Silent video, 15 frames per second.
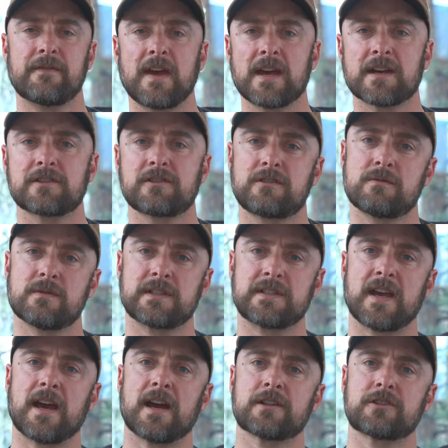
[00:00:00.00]
vest to
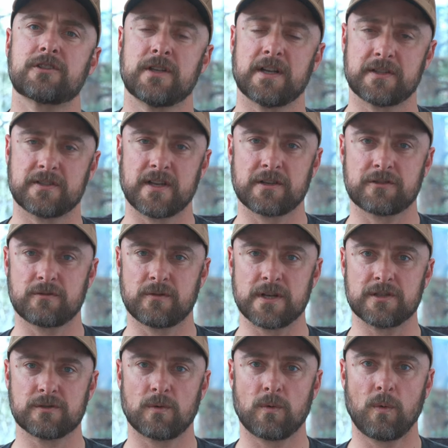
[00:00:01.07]
attach
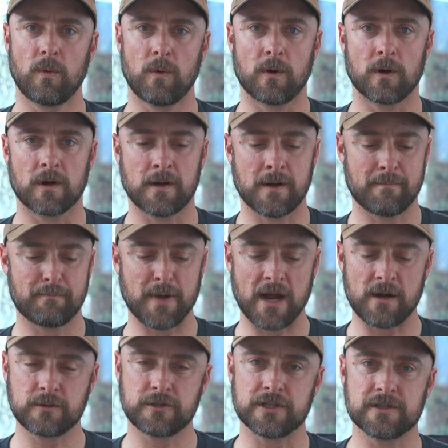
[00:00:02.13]
accessories or
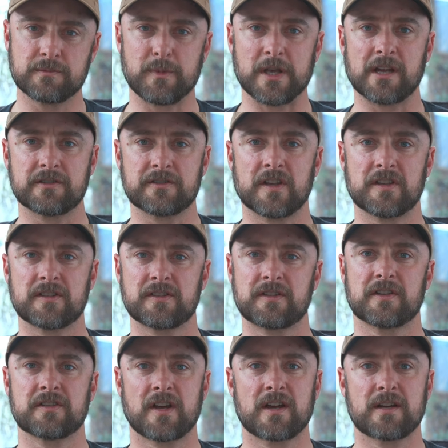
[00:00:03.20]
pouches, because this is
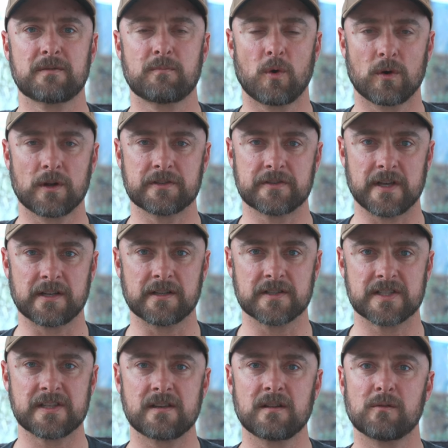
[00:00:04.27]
designed more as a
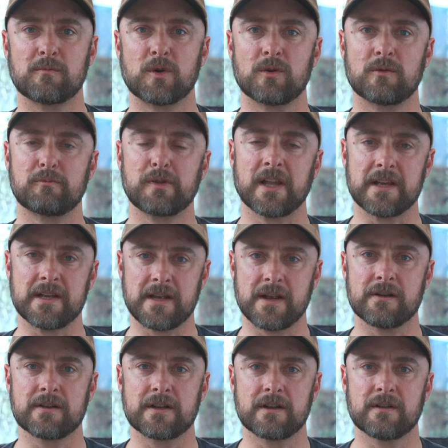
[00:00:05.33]
concealable plate
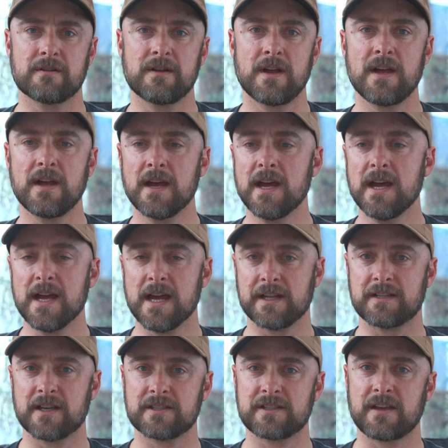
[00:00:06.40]
carrier.
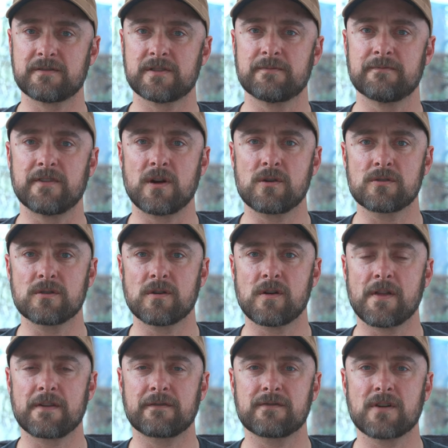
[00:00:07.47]
It does have some Velcro
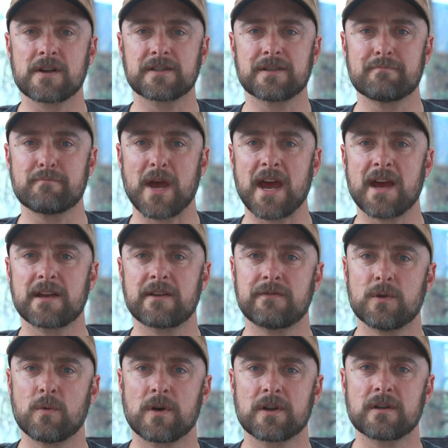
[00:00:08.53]
on the front and back
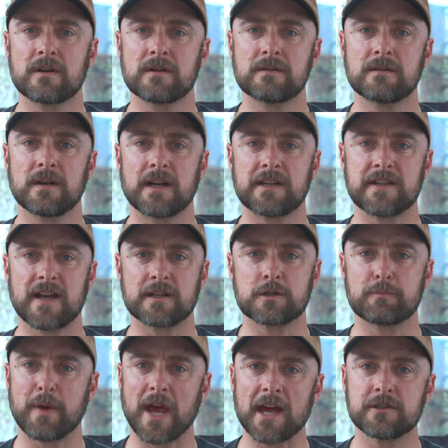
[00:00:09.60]
if you want to
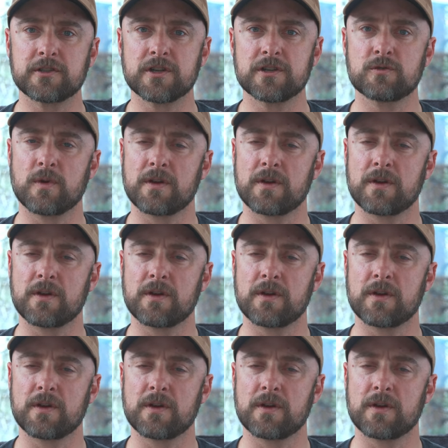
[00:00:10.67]
attach patches,